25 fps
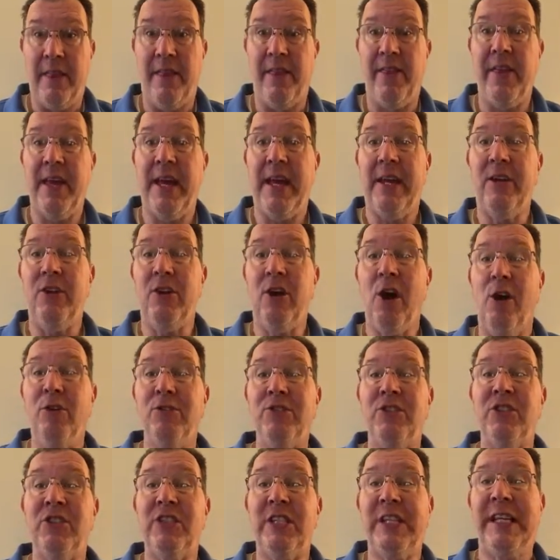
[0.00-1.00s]
then go
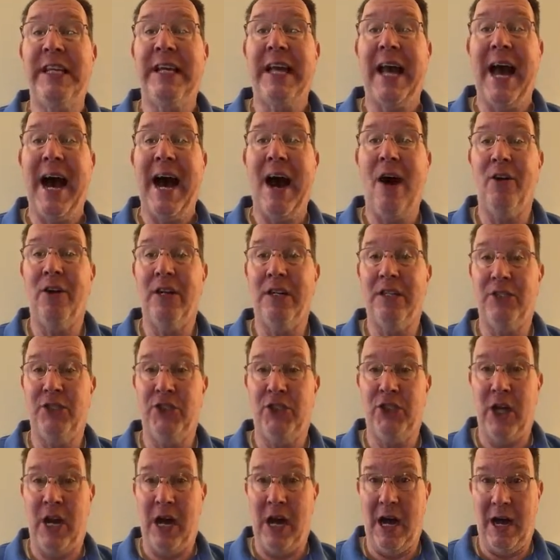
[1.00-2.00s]
seek out a
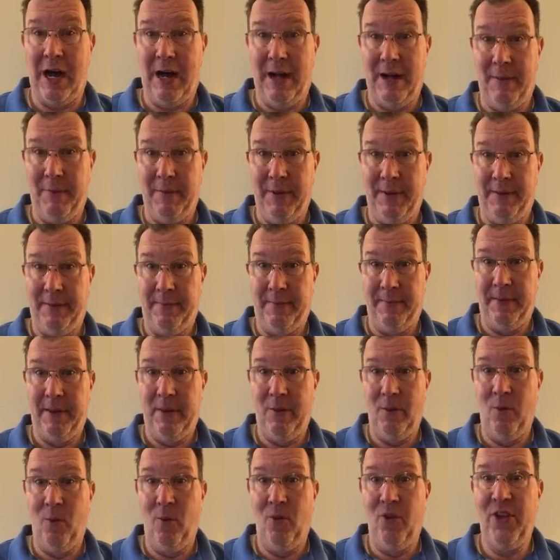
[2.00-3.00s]
job.
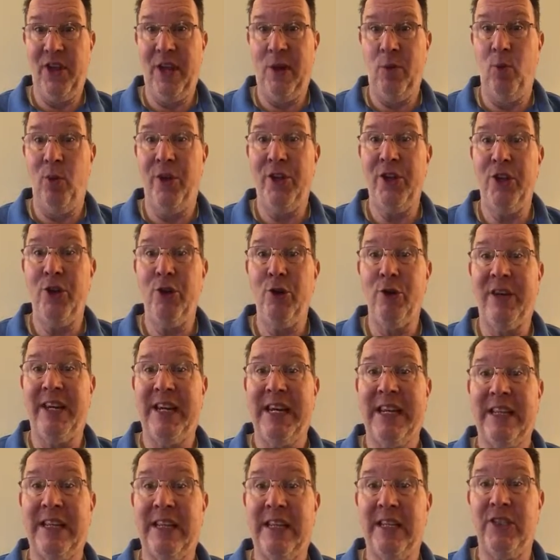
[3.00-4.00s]
Then when you
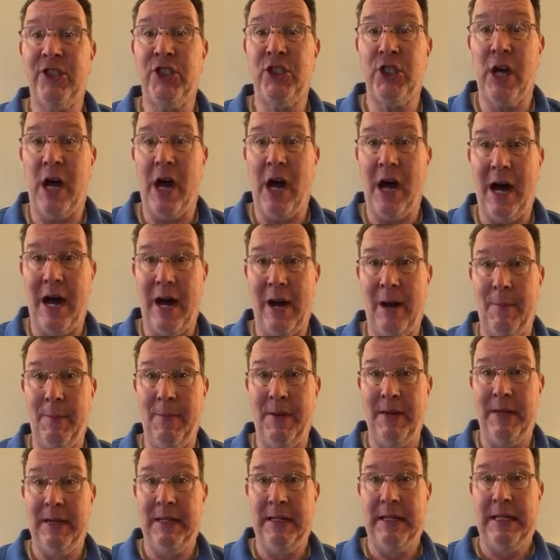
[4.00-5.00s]
get the
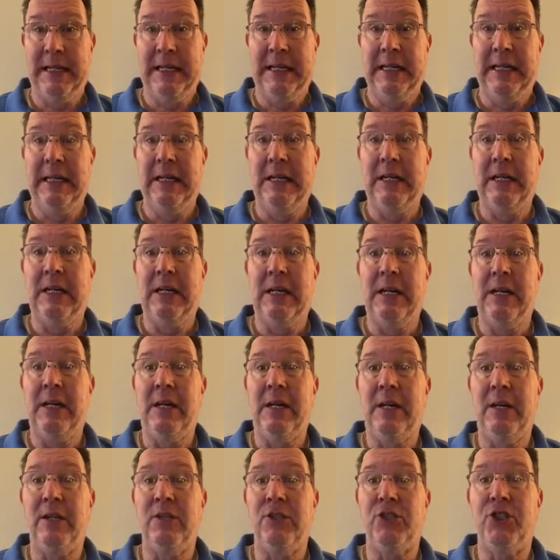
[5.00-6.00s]
job,
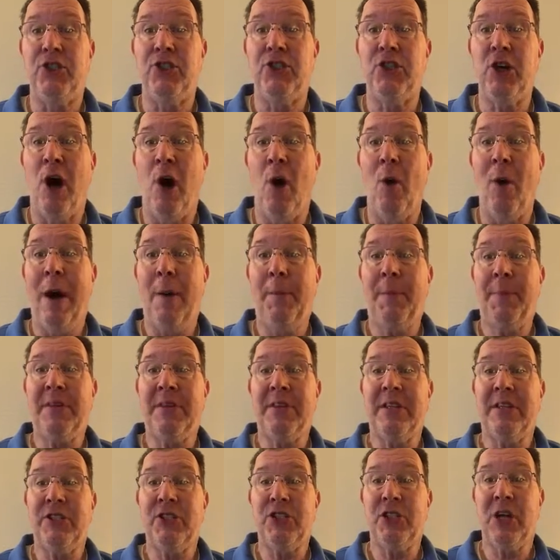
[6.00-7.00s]
show up
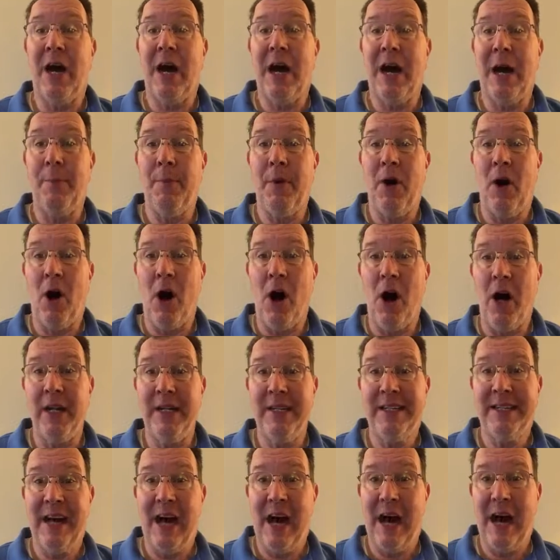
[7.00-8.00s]
at the job
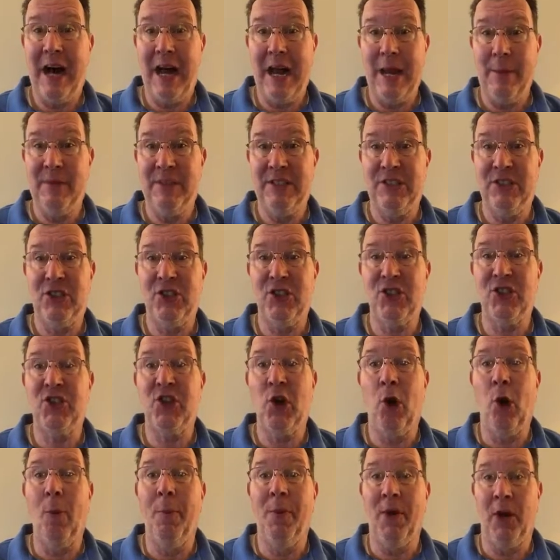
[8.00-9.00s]
on time and
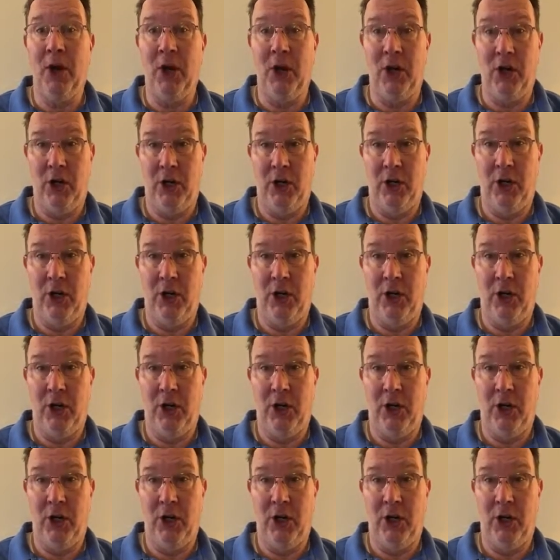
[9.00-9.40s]
sober.